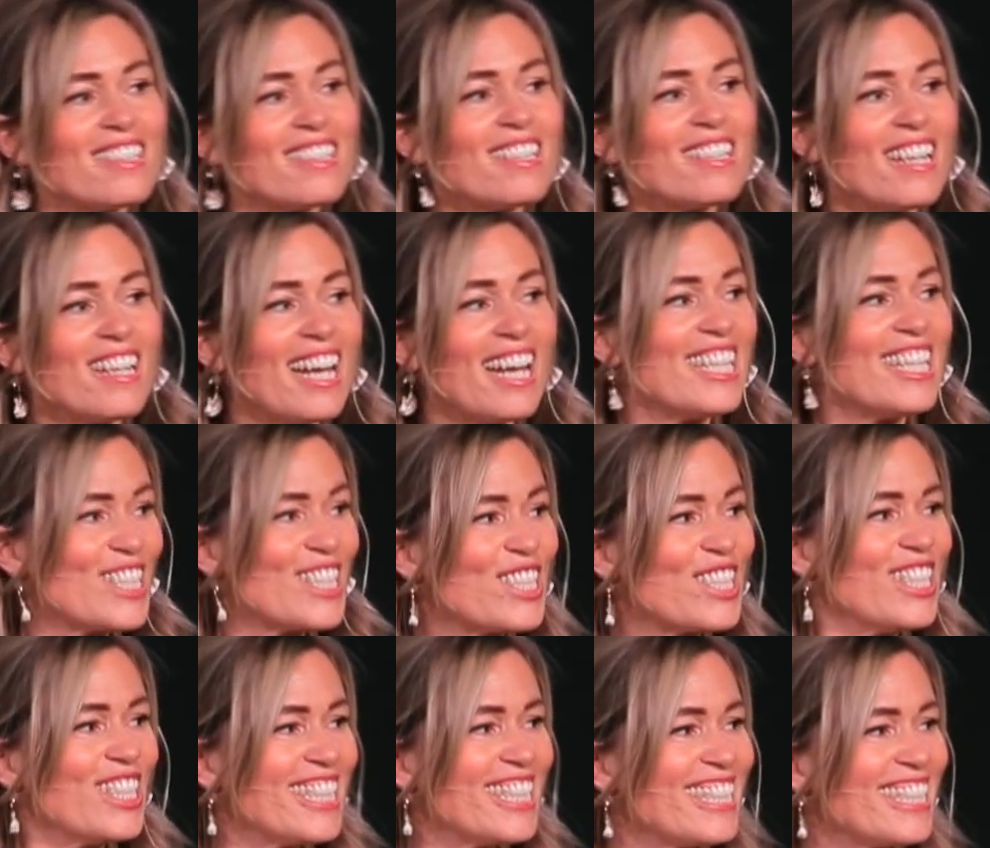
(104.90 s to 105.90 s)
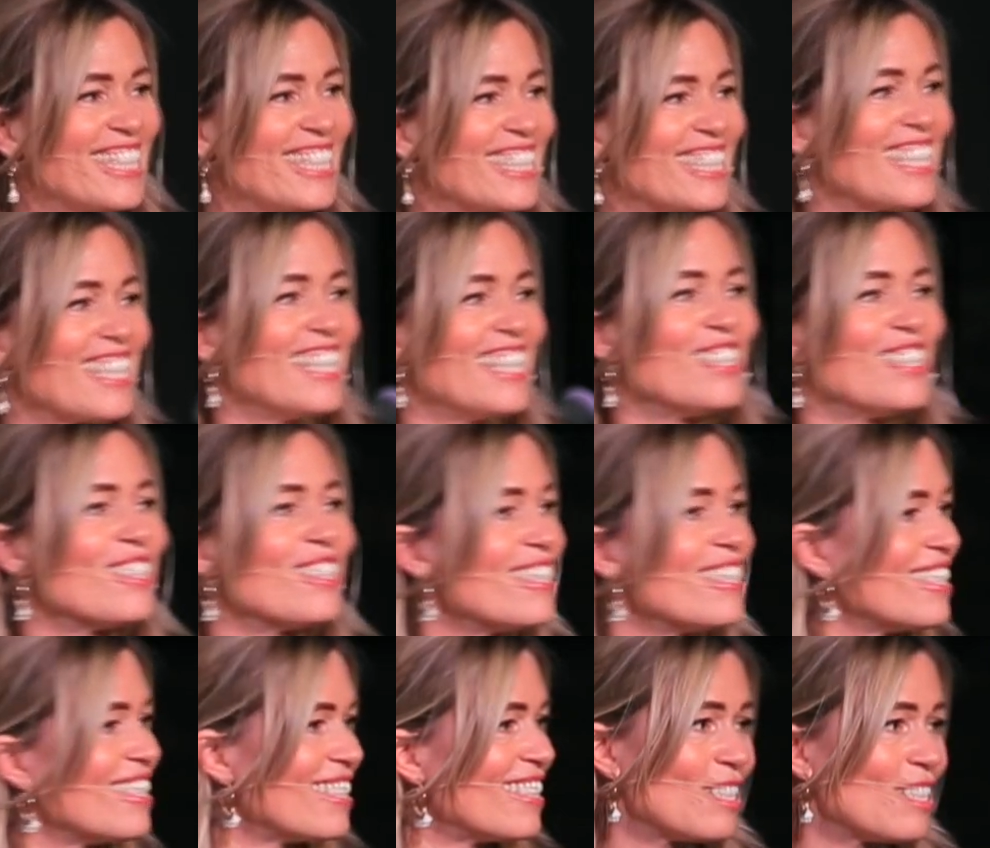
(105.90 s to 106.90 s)
and it's good and you just
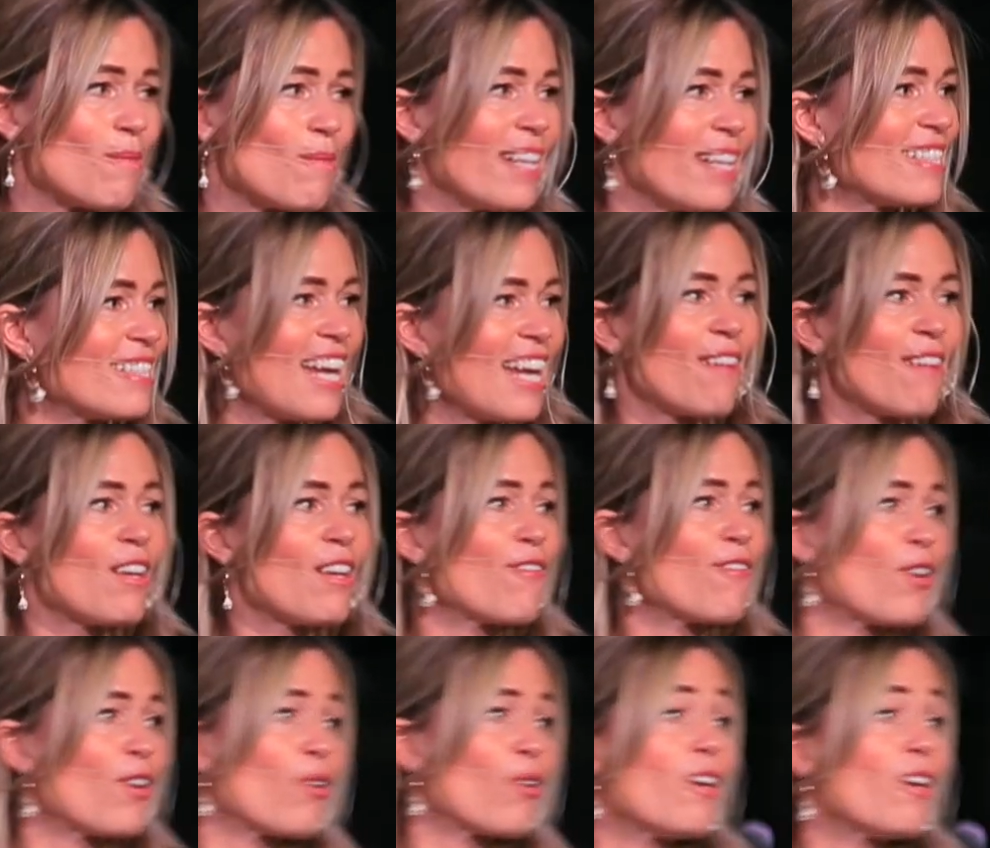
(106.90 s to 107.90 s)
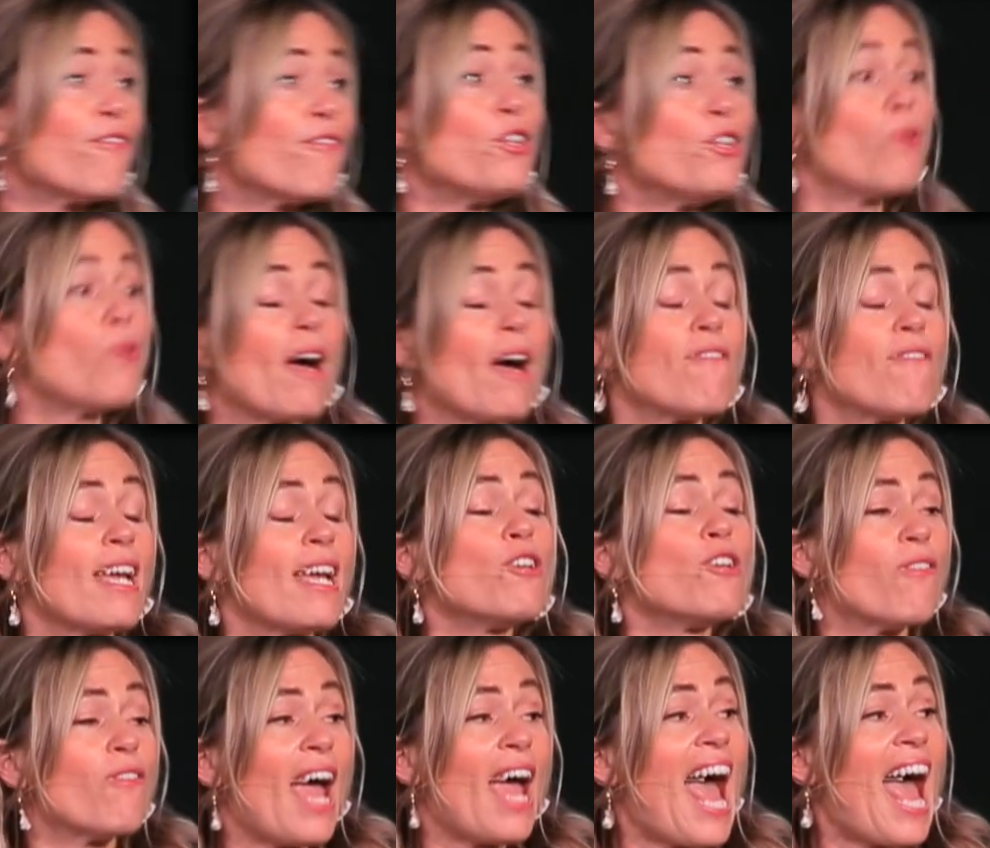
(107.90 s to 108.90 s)
it's the best to have that friend or if you have you have
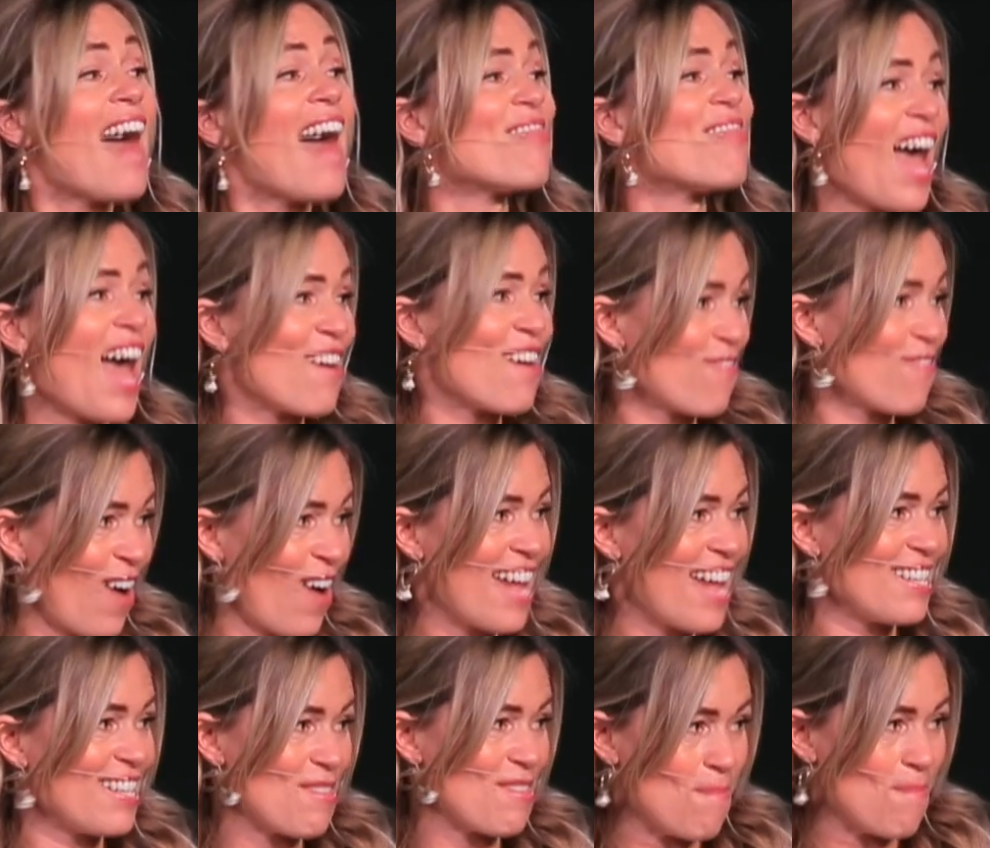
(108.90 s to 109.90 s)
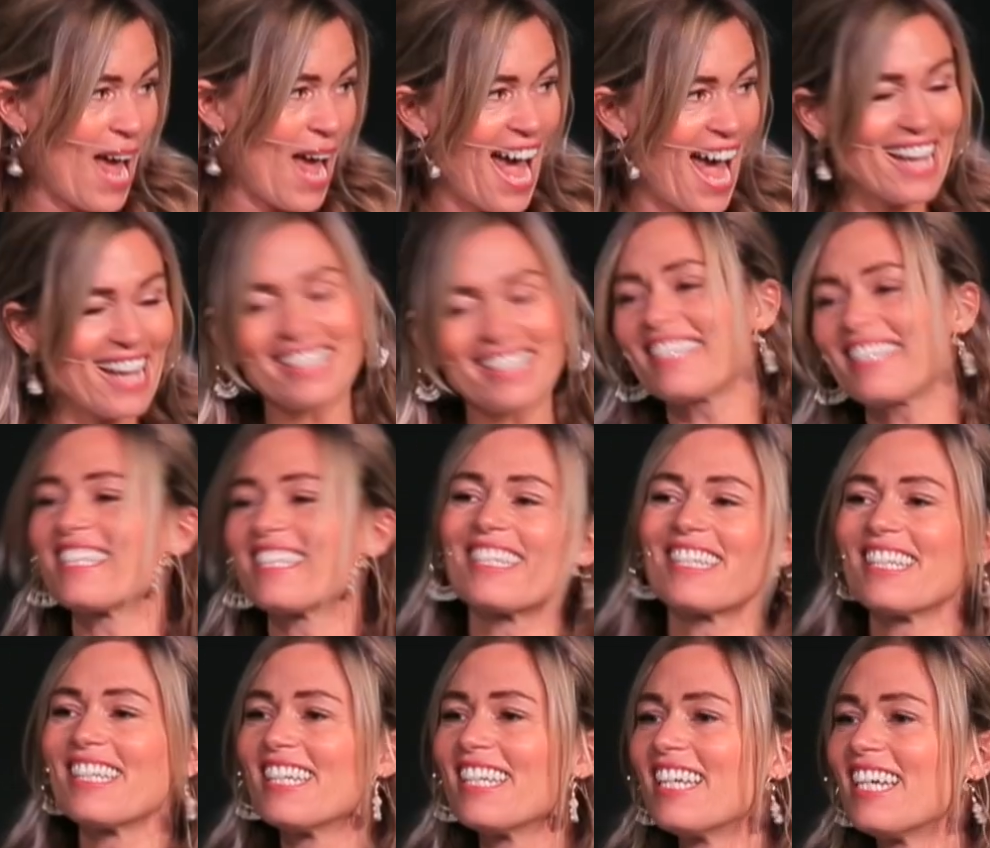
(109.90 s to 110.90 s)
had that friend in the past
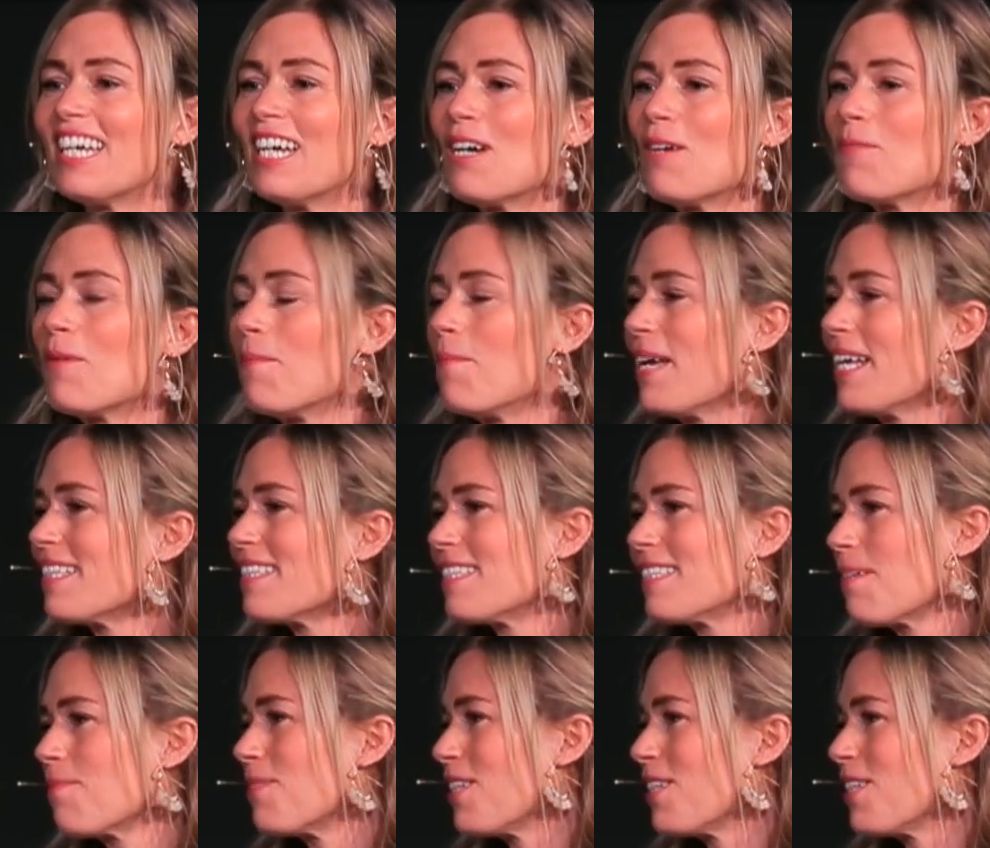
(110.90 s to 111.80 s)
but man something